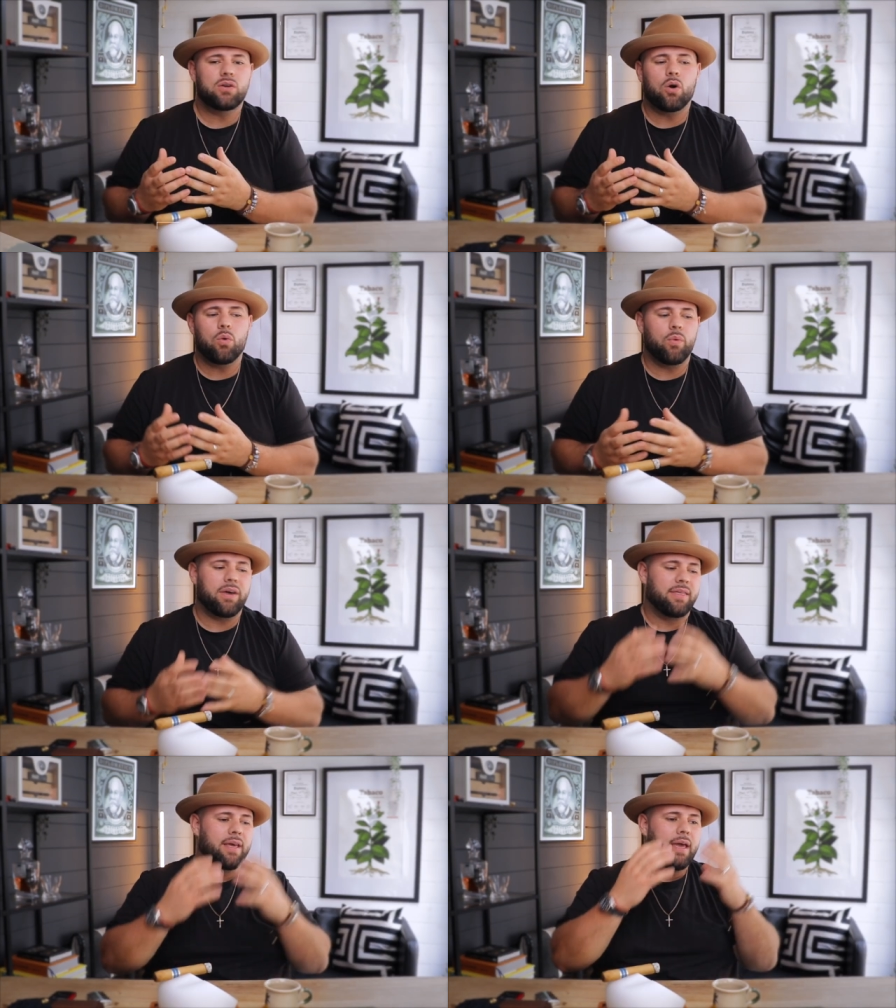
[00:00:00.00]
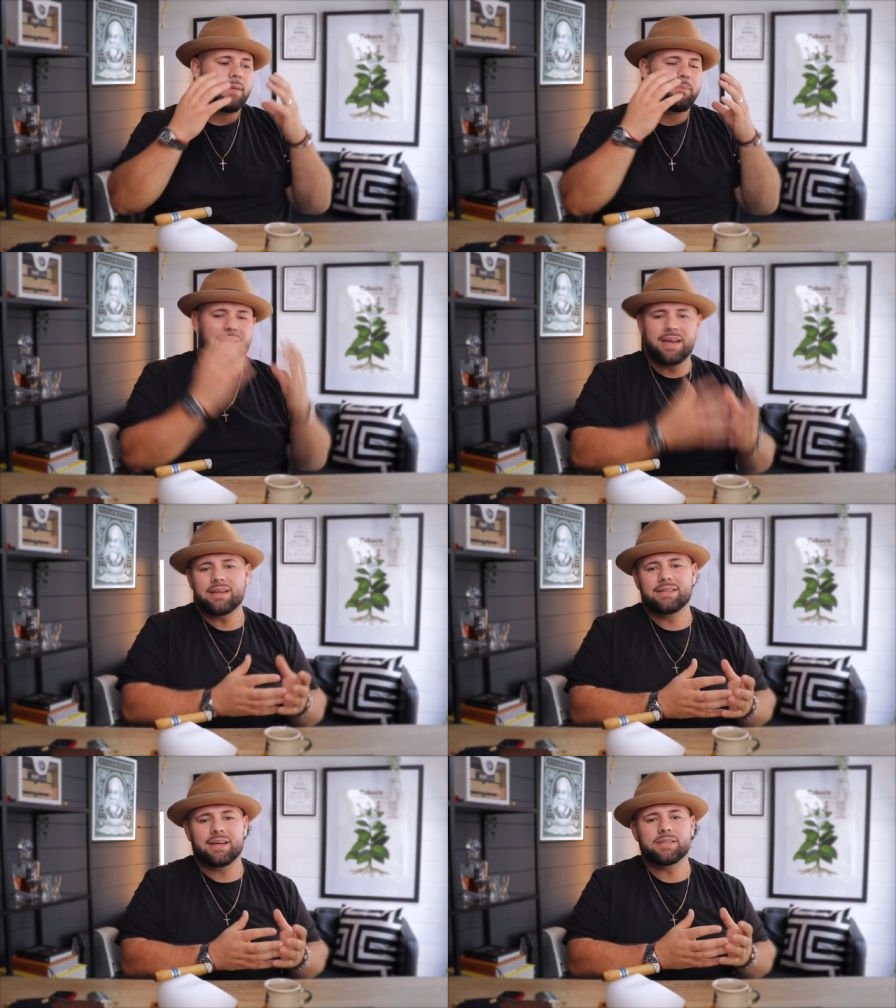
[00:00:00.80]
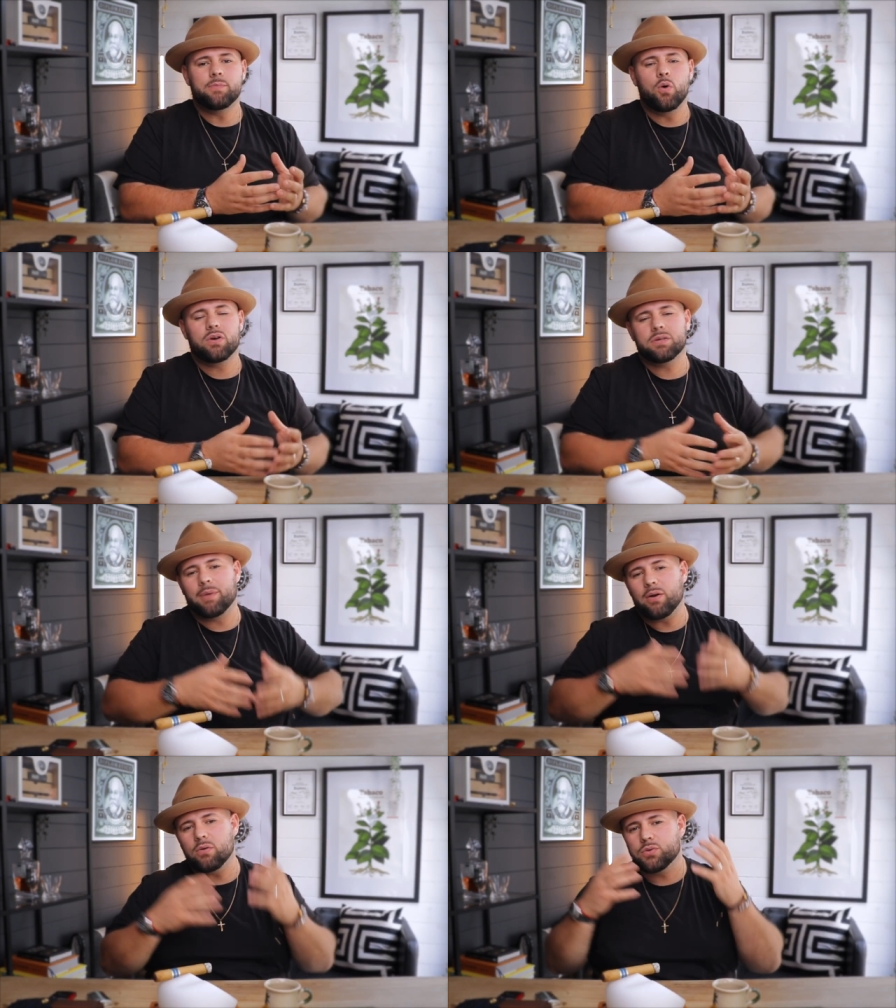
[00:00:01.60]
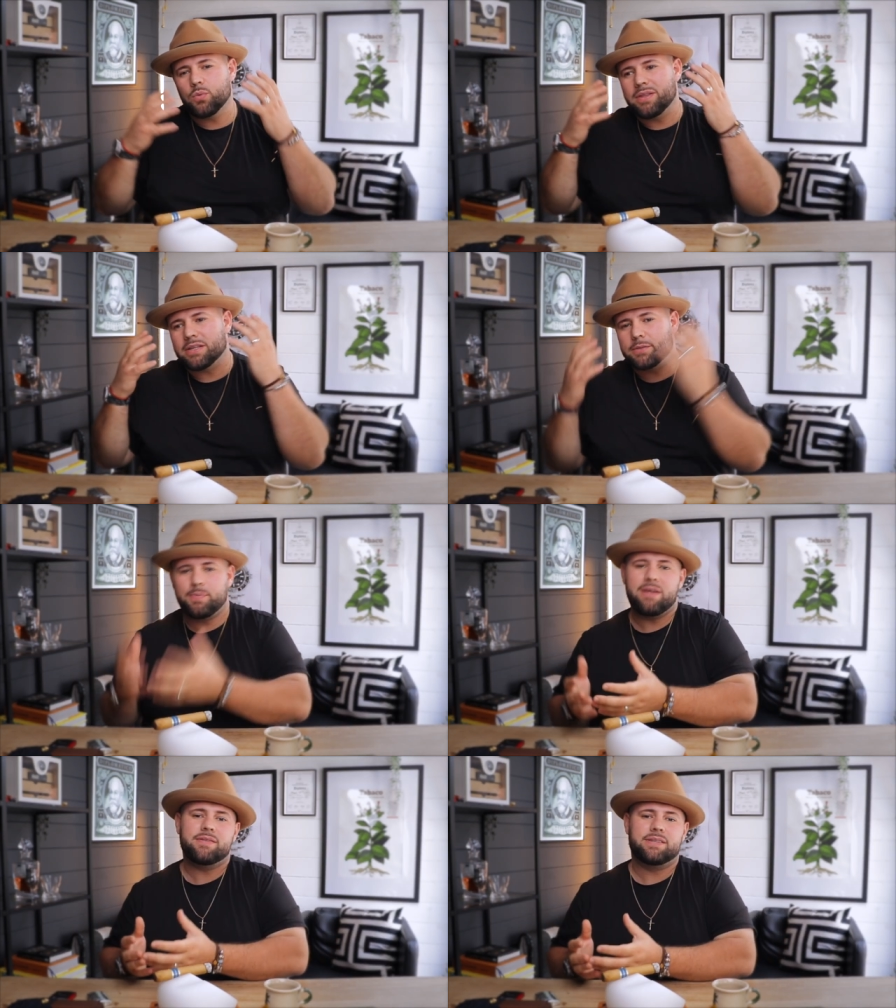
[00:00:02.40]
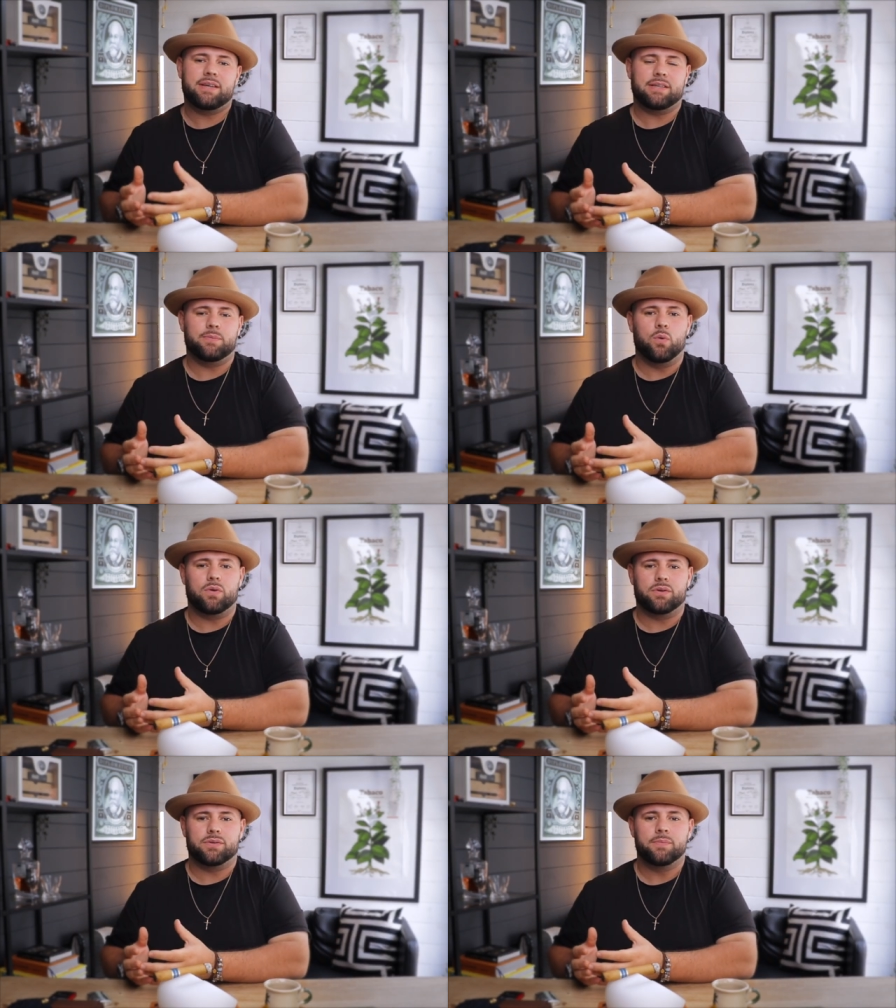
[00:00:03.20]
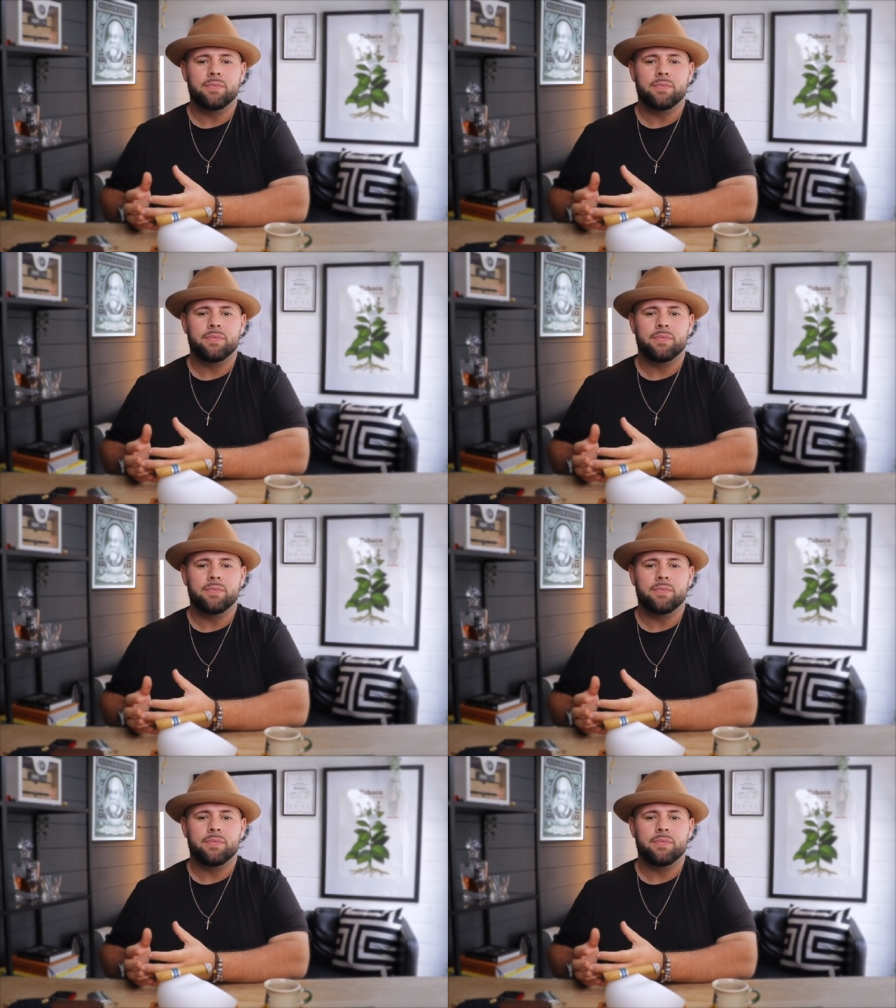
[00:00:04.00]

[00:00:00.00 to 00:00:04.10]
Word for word: a lot with beginner cigar smokers but also with experienced cigar smokers.